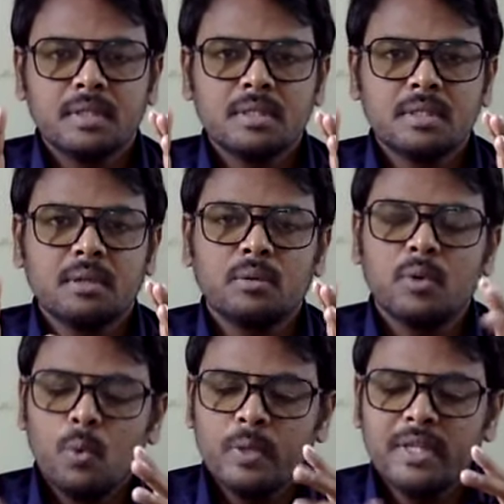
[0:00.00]
So
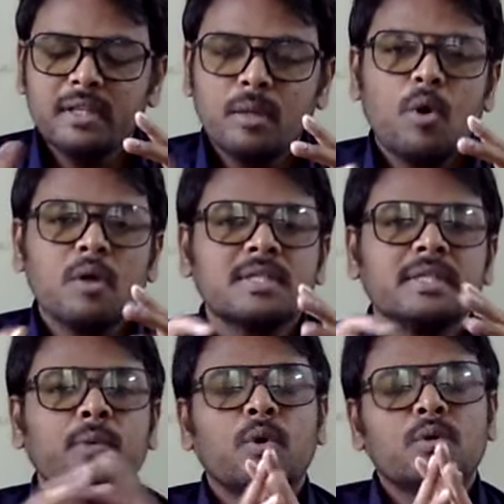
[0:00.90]
within the box,
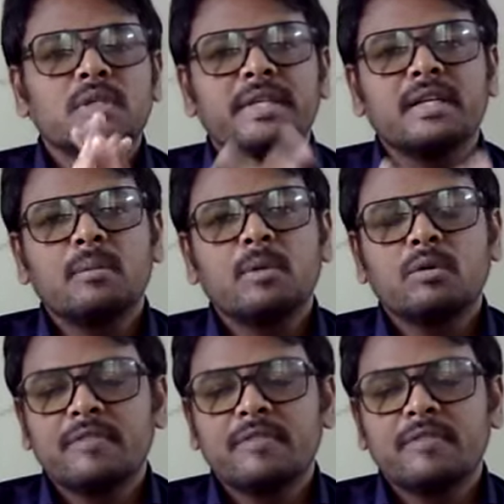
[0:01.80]
they want to think about.